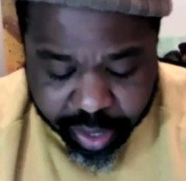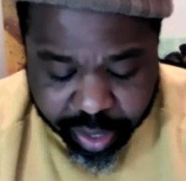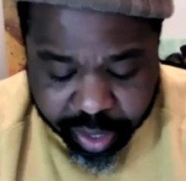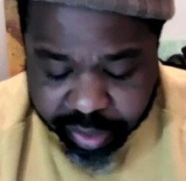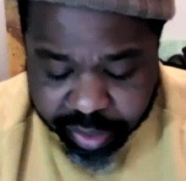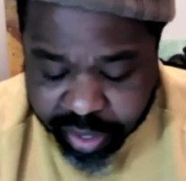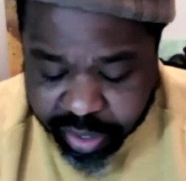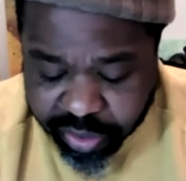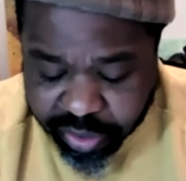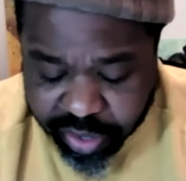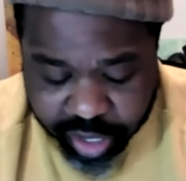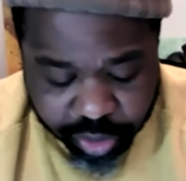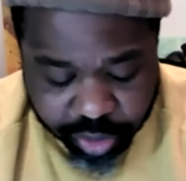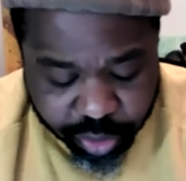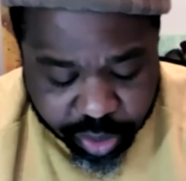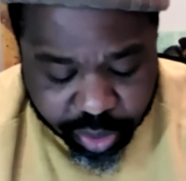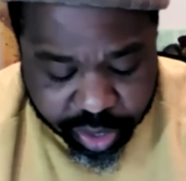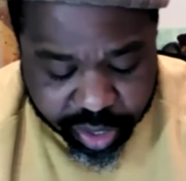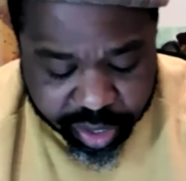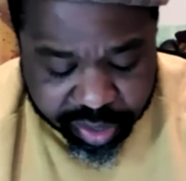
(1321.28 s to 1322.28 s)
such that you
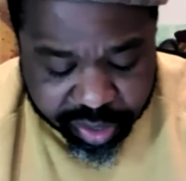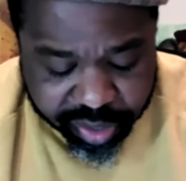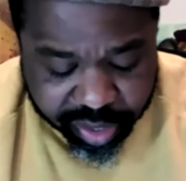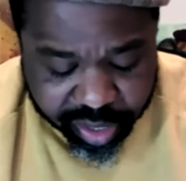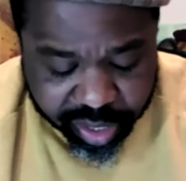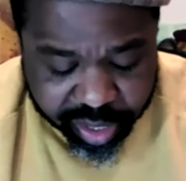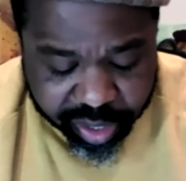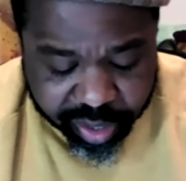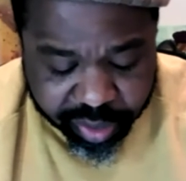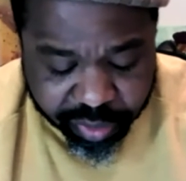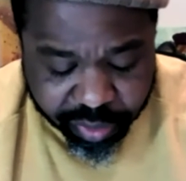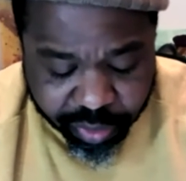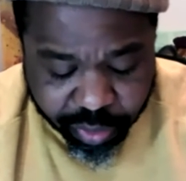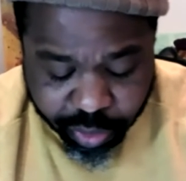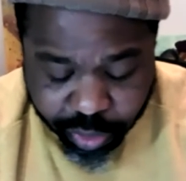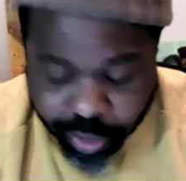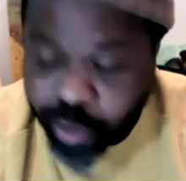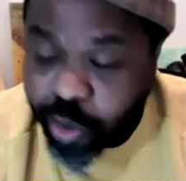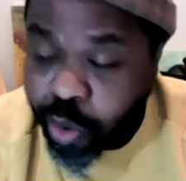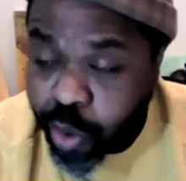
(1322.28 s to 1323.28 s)
can see
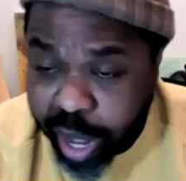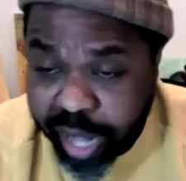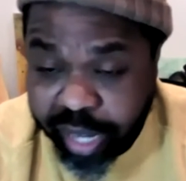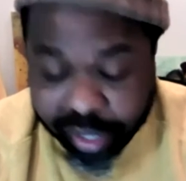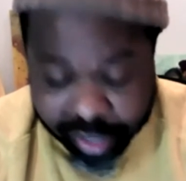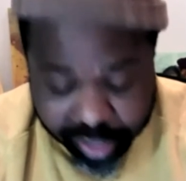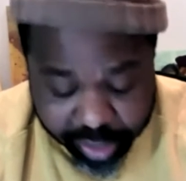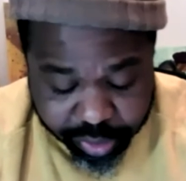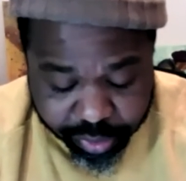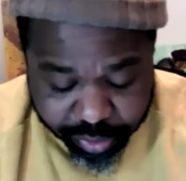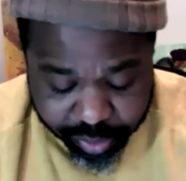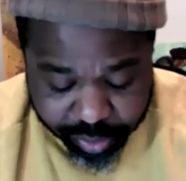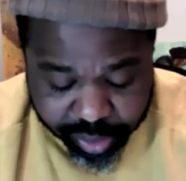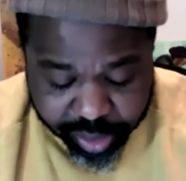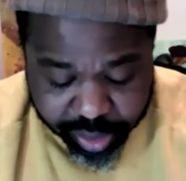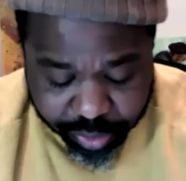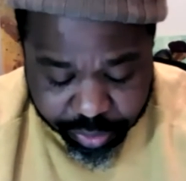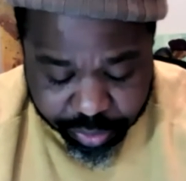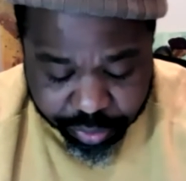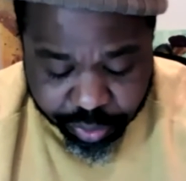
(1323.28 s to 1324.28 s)
quite
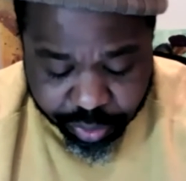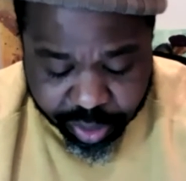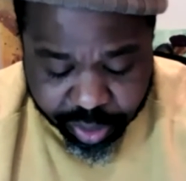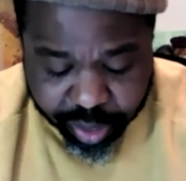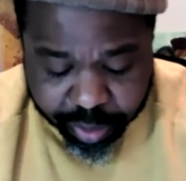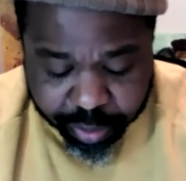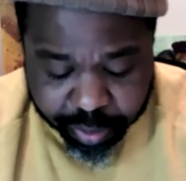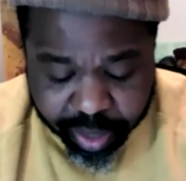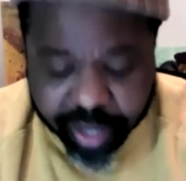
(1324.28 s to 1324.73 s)
literally through him,